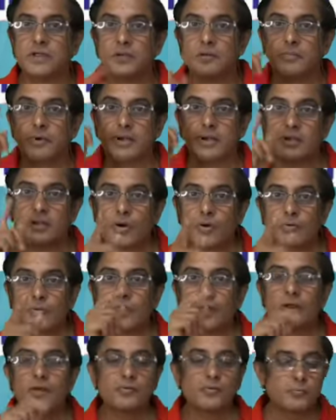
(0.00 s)
But now
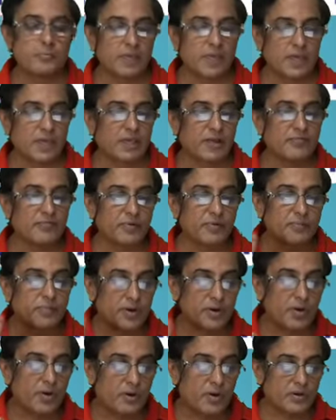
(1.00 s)
you have to be careful
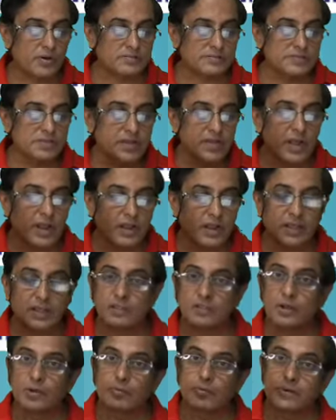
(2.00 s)
because
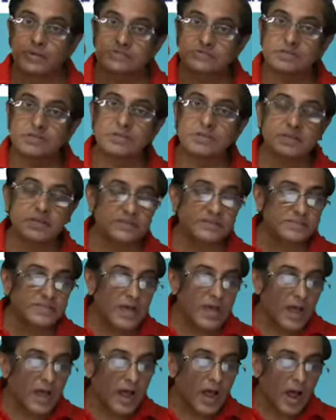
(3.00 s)
the question
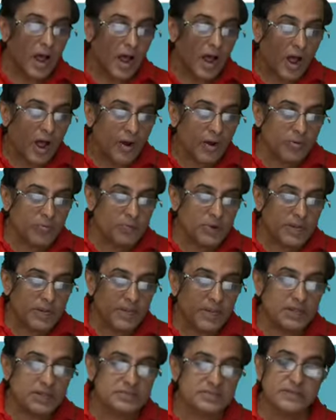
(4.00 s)
is how
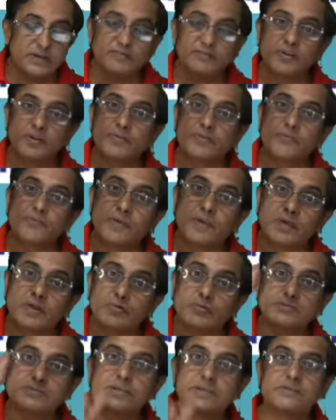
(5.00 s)
many years after
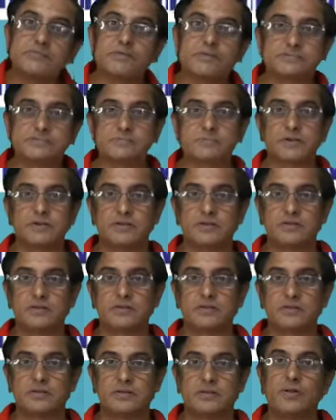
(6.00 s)
Viru's investment?
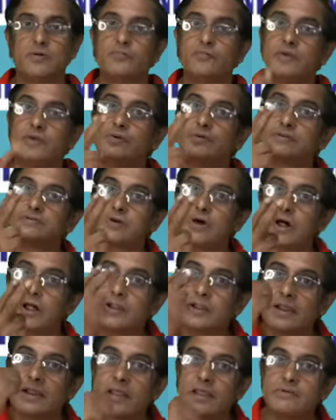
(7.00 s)
Now Viru has
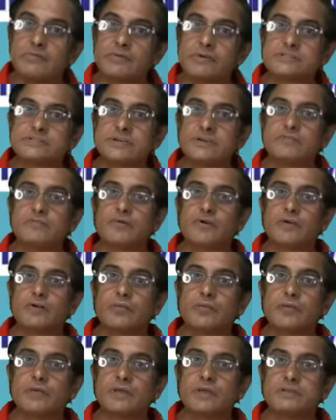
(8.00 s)
already invested for
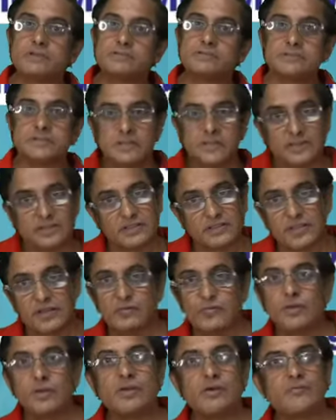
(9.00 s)
2 years.
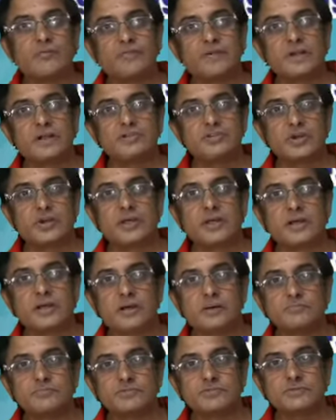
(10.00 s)
Then only our friend Joy
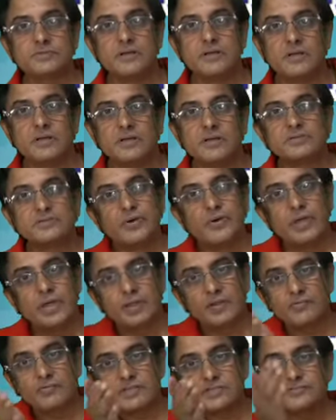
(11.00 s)
comes. So he
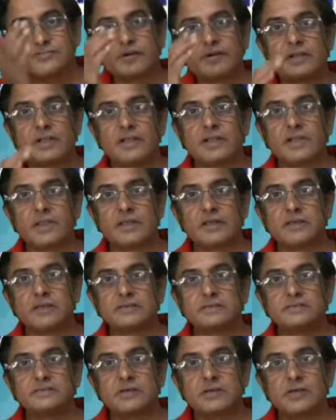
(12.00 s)
invests for 10
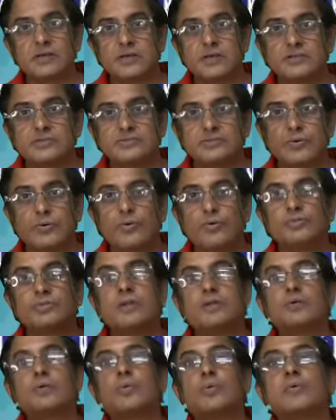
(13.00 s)
years. So
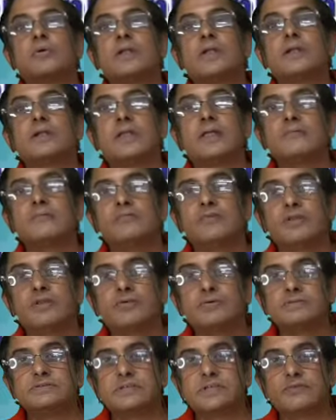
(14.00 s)
the total time
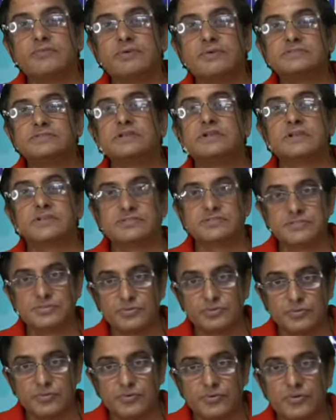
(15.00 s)
Viru has invested is
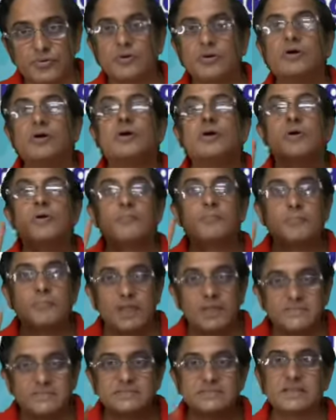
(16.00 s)
2
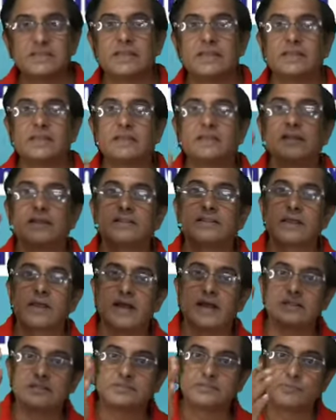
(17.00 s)
plus 10. The
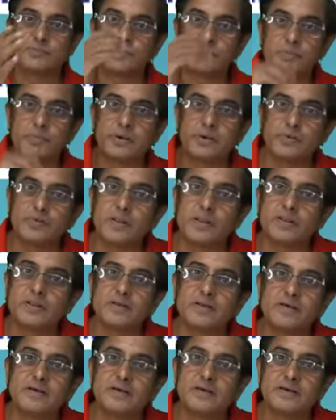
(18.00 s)
answer would be 12.
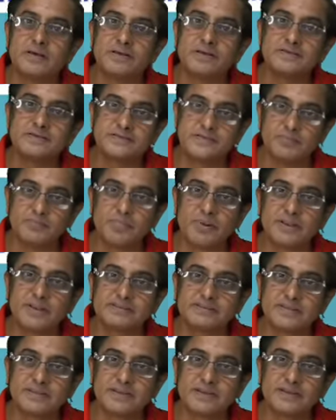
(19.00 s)
Simple, isn't